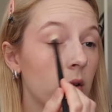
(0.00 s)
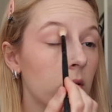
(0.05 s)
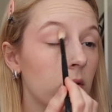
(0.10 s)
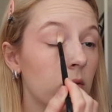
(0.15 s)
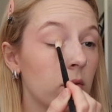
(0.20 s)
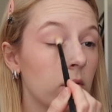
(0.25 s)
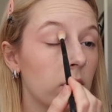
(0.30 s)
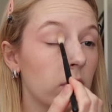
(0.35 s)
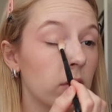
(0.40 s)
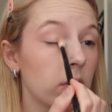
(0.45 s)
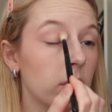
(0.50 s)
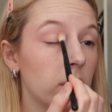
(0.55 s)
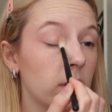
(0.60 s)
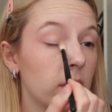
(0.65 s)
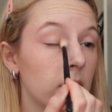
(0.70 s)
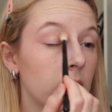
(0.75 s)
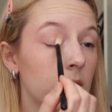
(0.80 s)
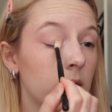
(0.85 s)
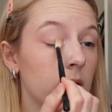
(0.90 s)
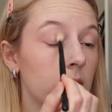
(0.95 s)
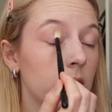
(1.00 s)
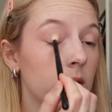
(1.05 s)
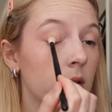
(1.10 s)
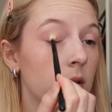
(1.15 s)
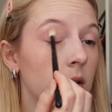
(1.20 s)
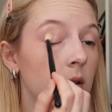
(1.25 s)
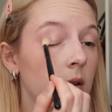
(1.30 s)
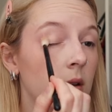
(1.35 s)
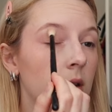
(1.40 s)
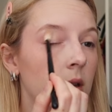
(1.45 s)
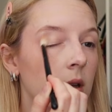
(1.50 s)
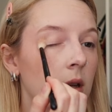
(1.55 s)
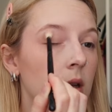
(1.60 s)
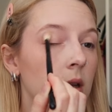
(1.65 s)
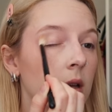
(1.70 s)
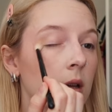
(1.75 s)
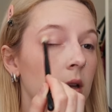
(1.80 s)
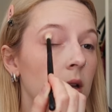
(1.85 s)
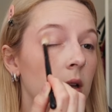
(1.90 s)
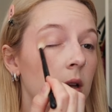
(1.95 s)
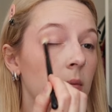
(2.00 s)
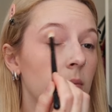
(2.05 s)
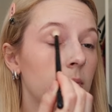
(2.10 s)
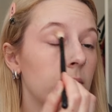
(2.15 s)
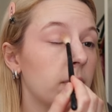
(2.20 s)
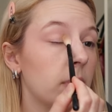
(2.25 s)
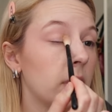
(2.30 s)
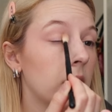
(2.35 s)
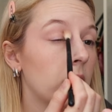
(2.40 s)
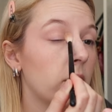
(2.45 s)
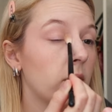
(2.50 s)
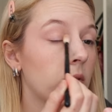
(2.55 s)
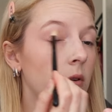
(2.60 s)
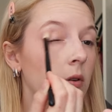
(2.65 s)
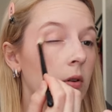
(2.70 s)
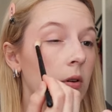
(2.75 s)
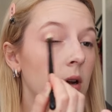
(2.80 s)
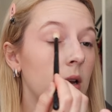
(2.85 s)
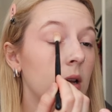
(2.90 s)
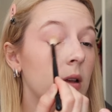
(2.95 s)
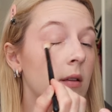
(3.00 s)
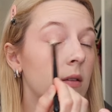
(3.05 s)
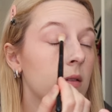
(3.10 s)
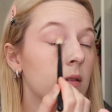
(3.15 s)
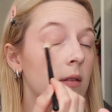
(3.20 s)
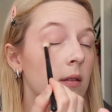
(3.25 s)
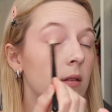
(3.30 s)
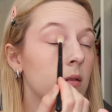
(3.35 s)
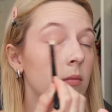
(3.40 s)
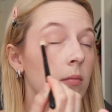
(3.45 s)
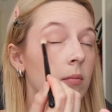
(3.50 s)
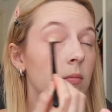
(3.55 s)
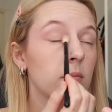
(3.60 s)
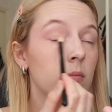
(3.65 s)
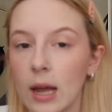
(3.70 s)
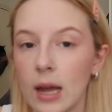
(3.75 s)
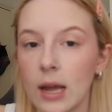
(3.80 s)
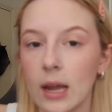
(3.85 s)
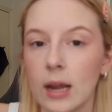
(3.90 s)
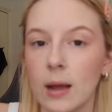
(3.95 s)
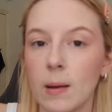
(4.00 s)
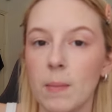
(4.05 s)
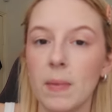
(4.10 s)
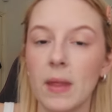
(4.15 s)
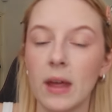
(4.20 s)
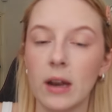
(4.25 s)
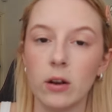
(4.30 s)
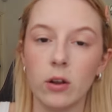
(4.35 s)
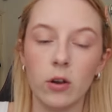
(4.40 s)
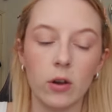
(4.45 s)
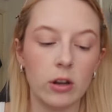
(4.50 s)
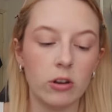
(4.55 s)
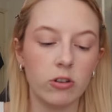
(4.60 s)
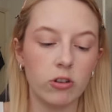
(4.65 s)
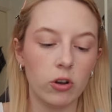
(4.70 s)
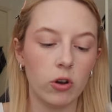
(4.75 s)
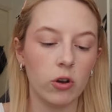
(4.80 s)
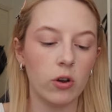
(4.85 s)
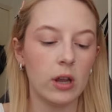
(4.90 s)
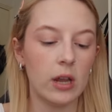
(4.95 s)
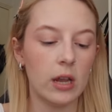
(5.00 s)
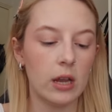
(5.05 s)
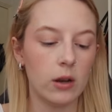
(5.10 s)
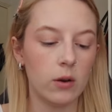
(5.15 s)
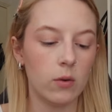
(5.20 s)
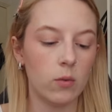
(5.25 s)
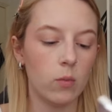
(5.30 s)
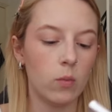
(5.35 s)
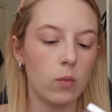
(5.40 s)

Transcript: Oh goodness. Big old crease. I am then going to go in